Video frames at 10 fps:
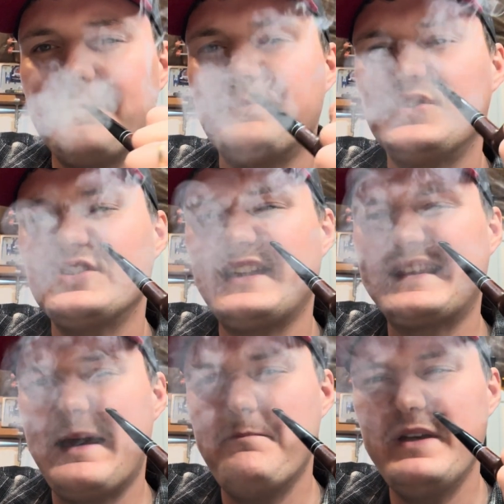Just like
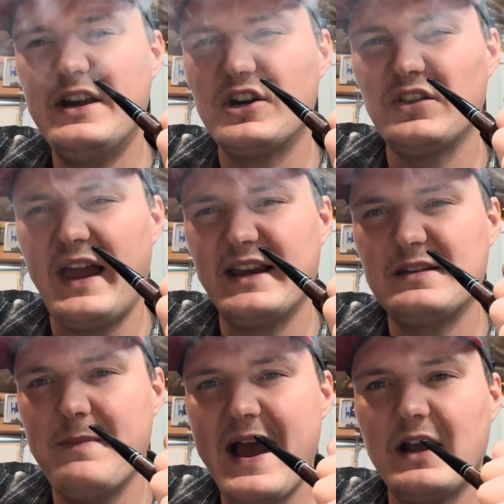that bitter, like
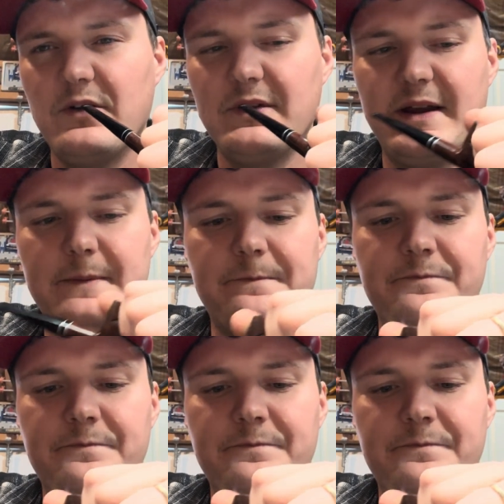tobacco in there.